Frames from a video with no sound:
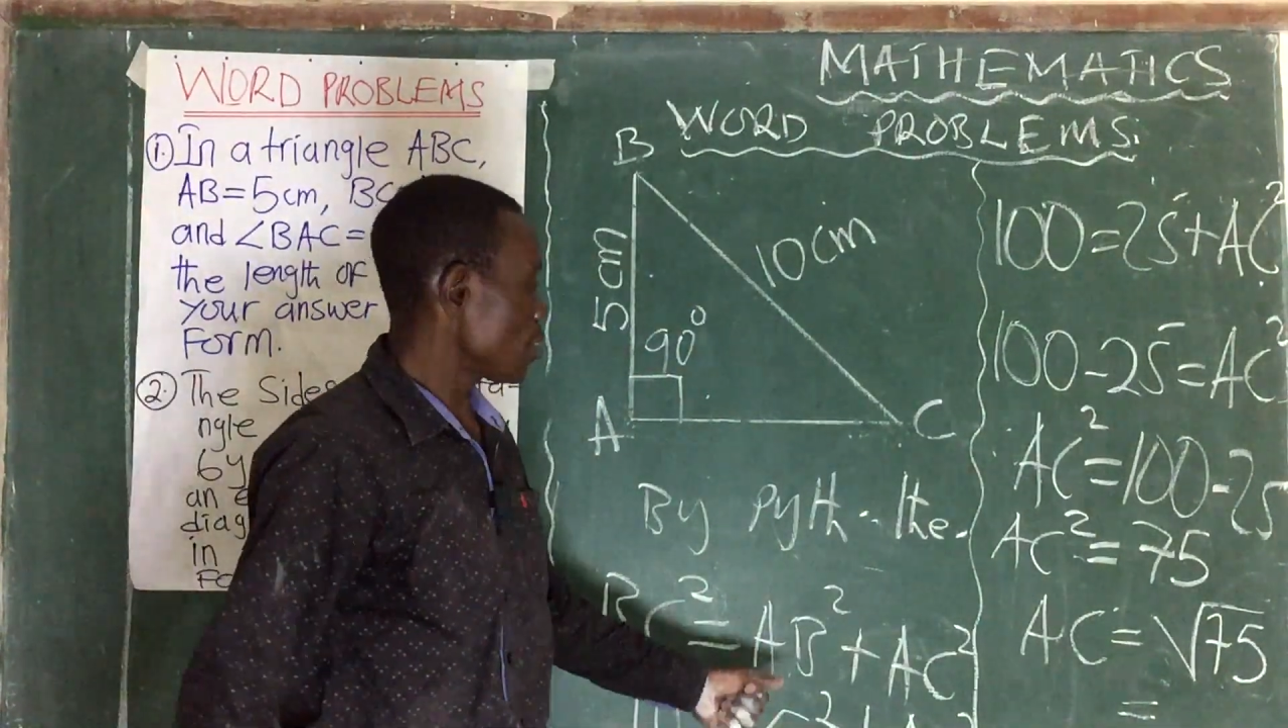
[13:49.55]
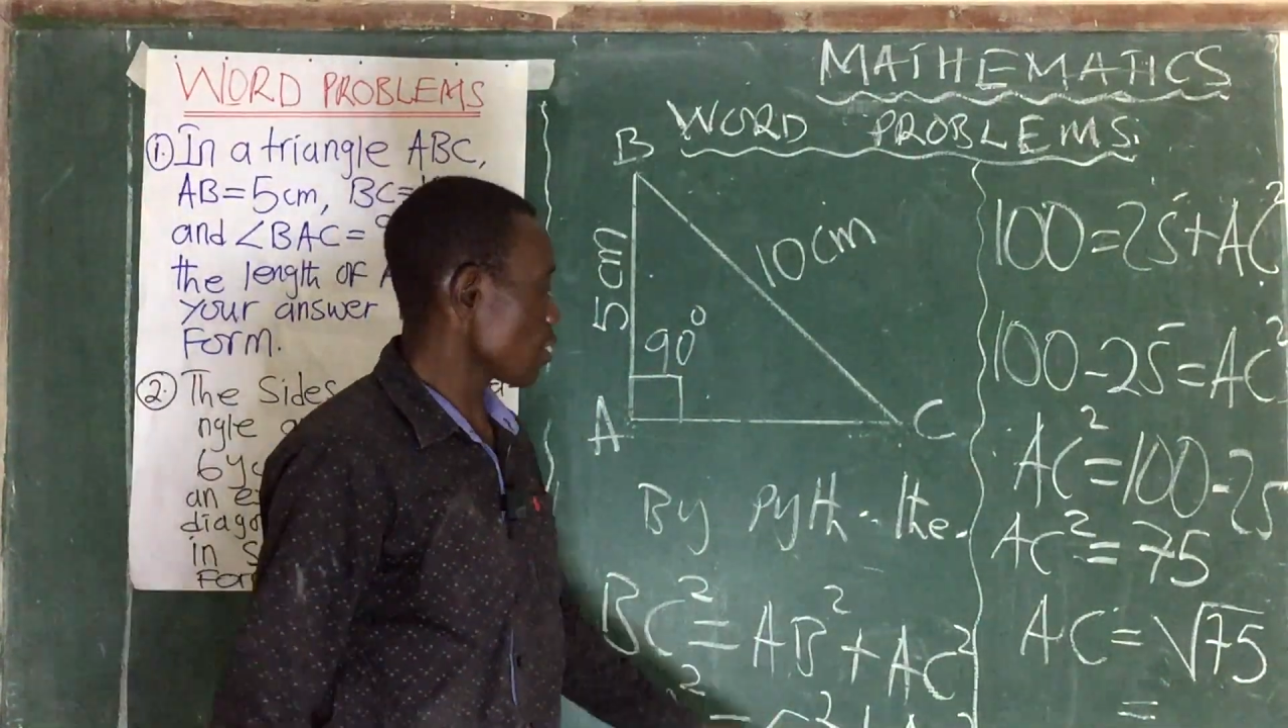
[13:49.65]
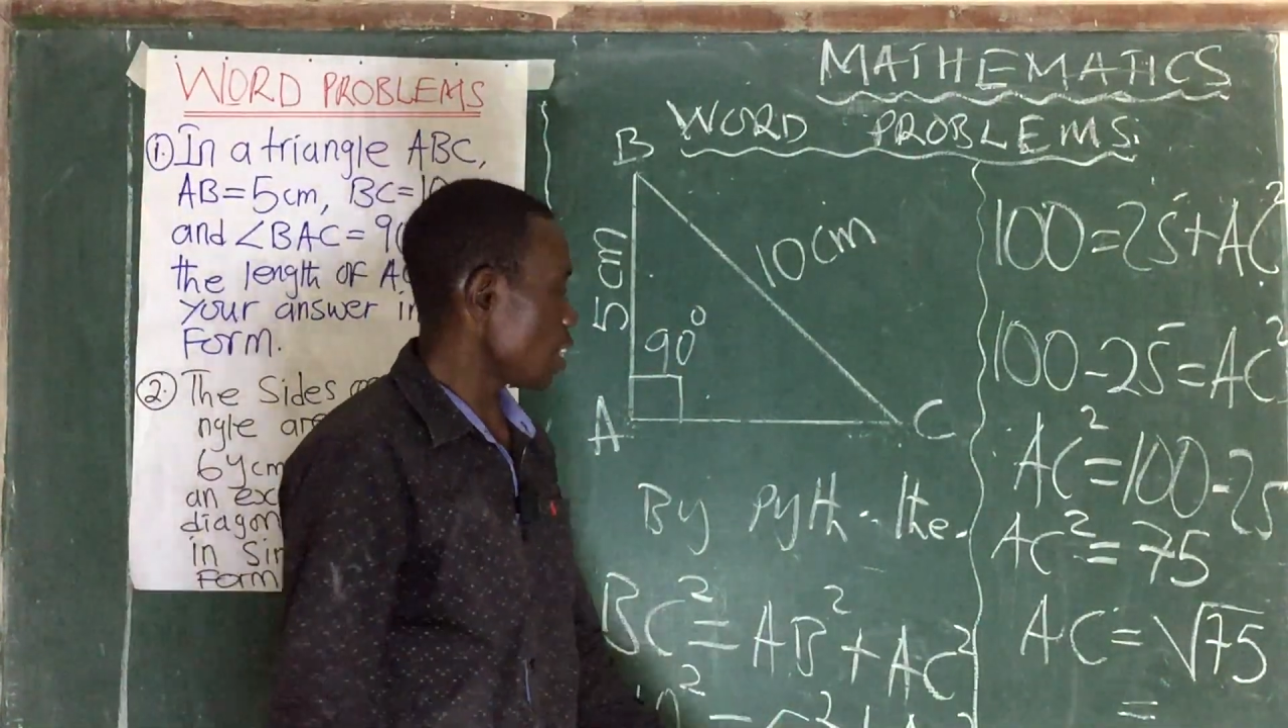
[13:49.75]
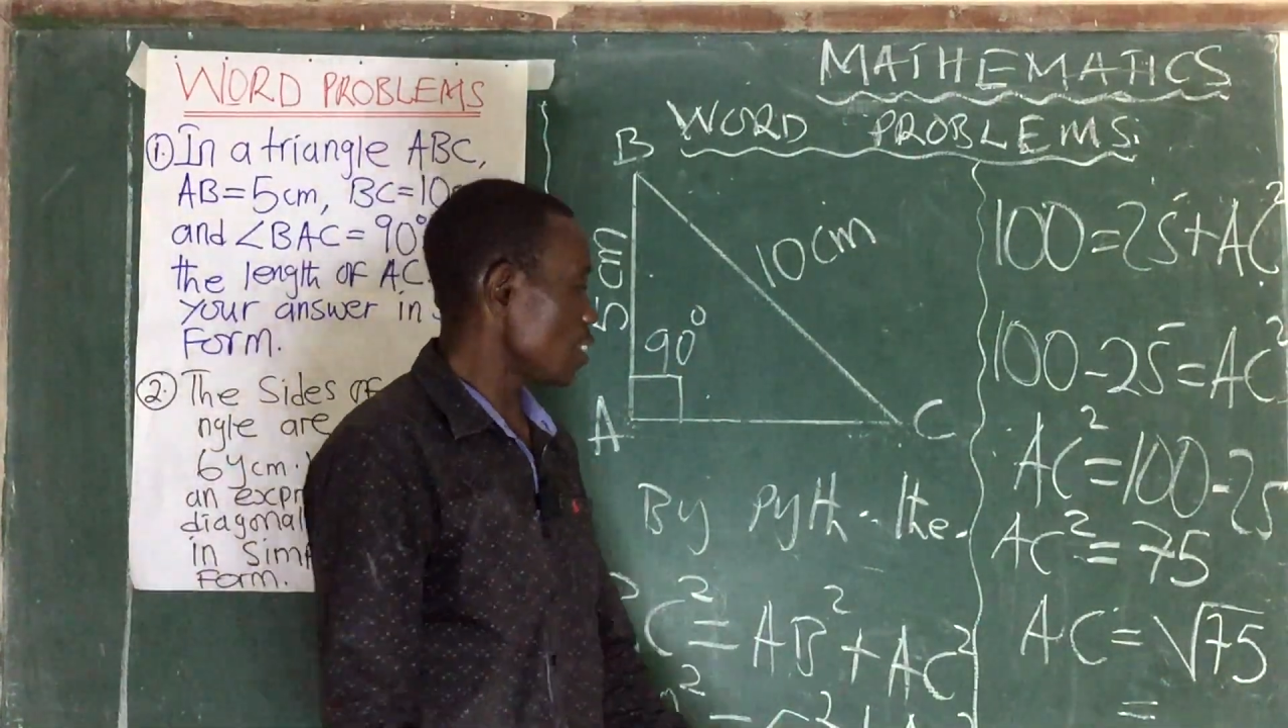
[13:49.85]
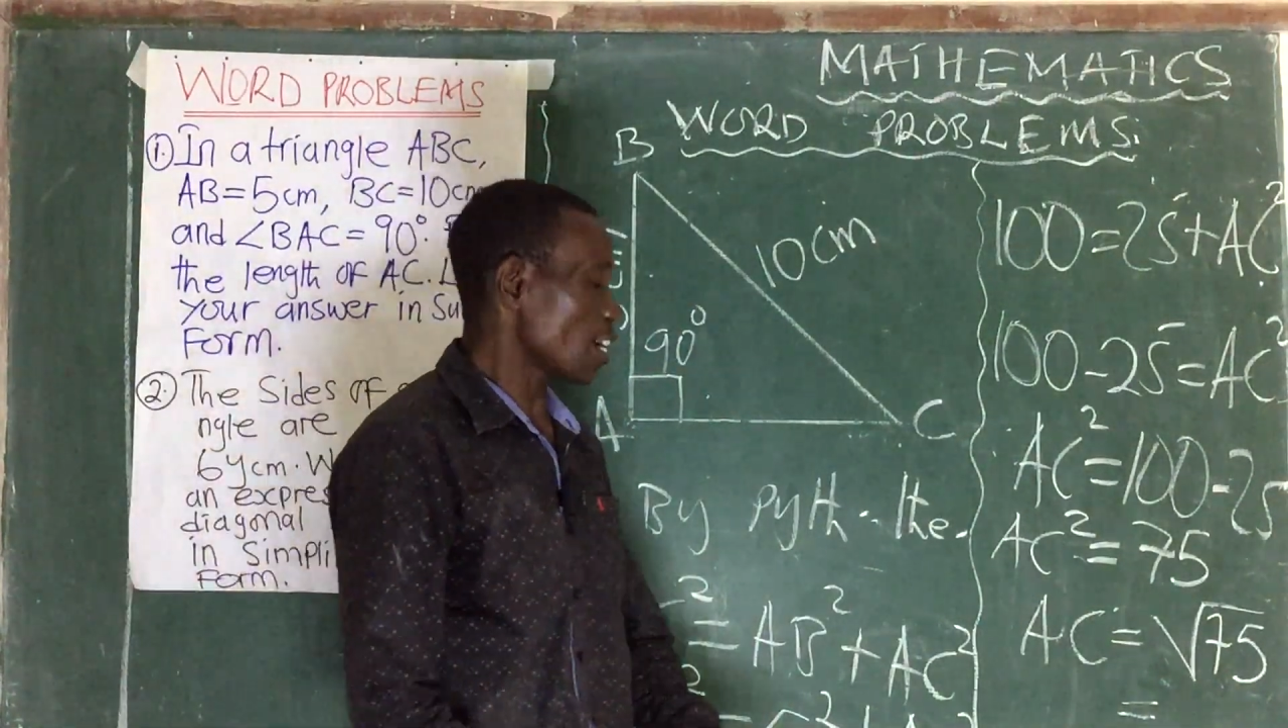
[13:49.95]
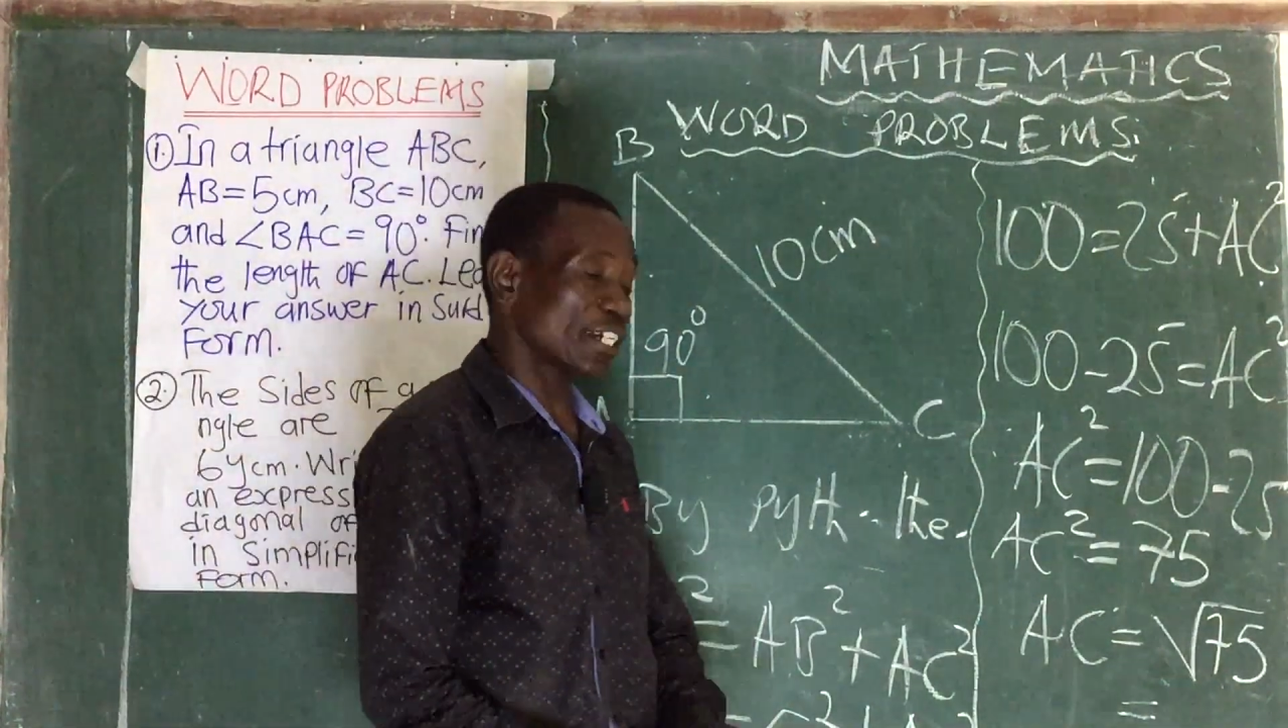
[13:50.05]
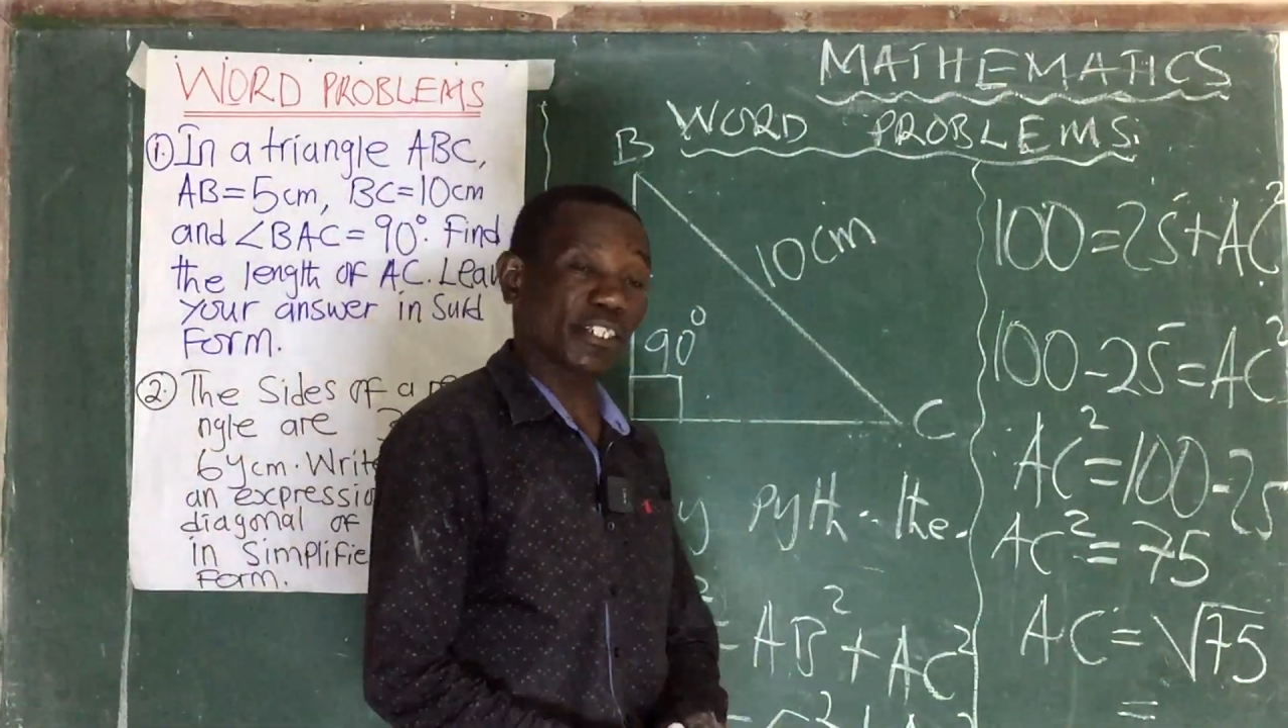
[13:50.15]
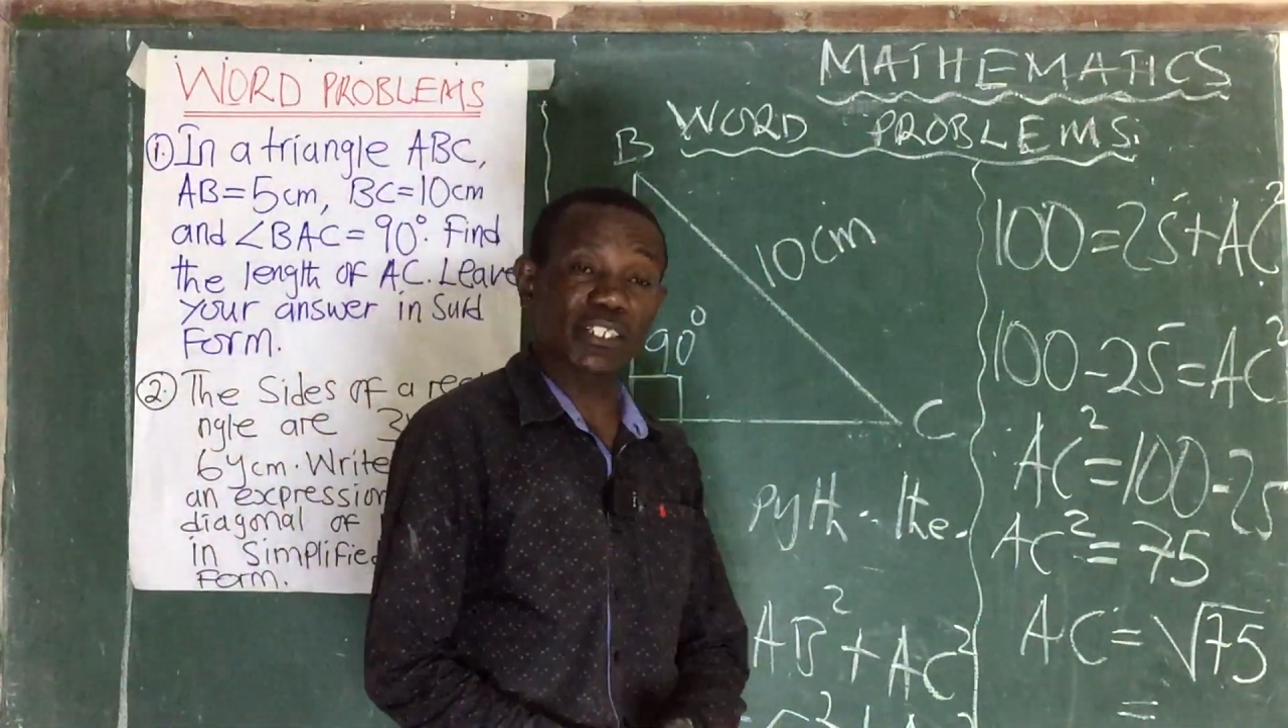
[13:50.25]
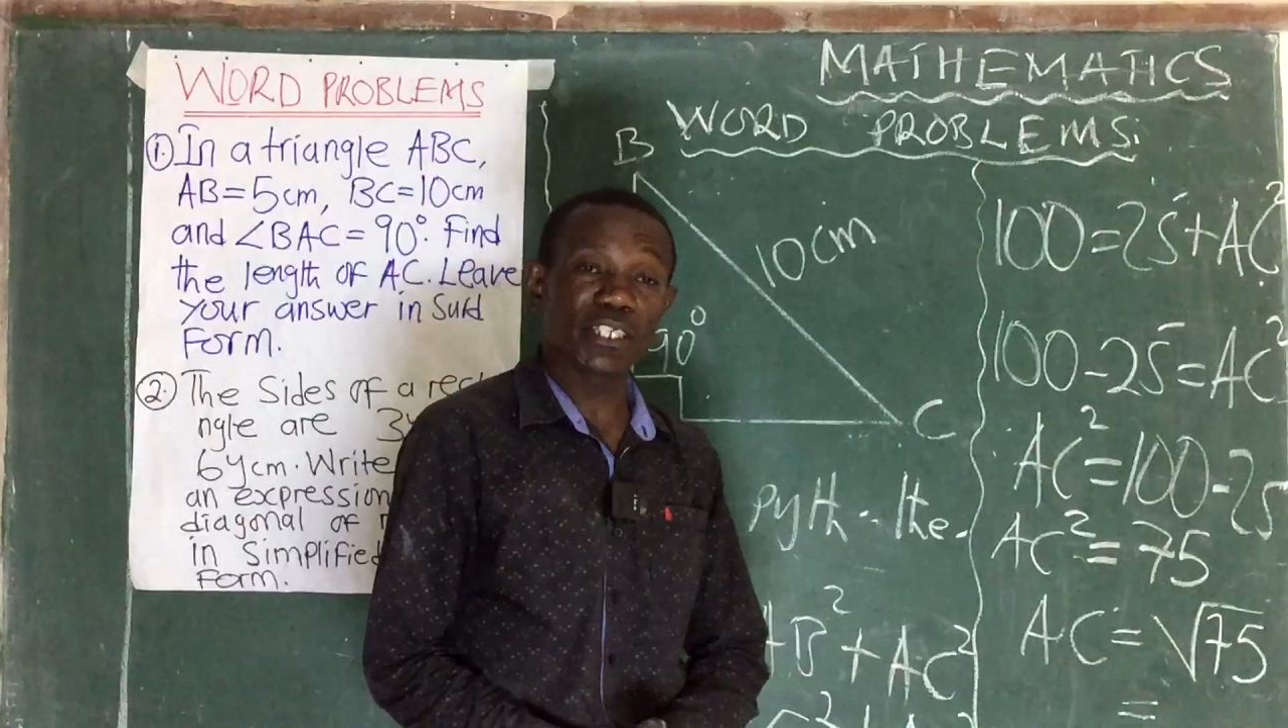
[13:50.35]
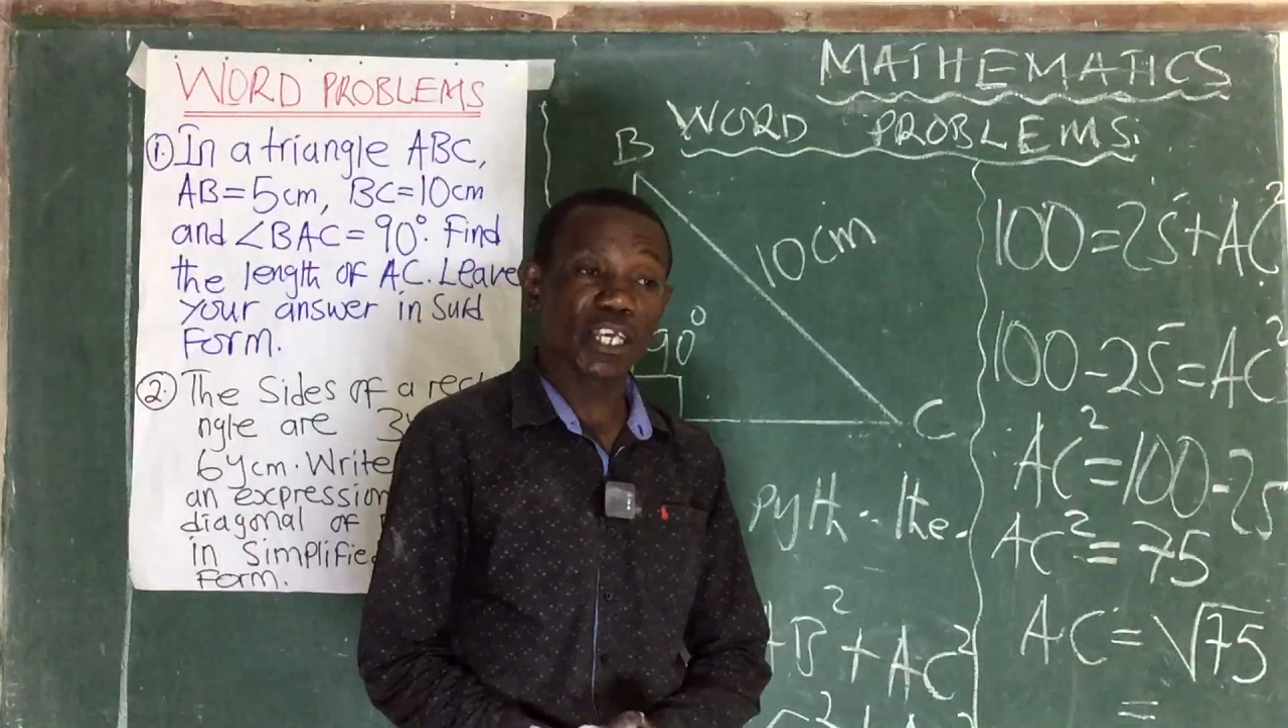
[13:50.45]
said that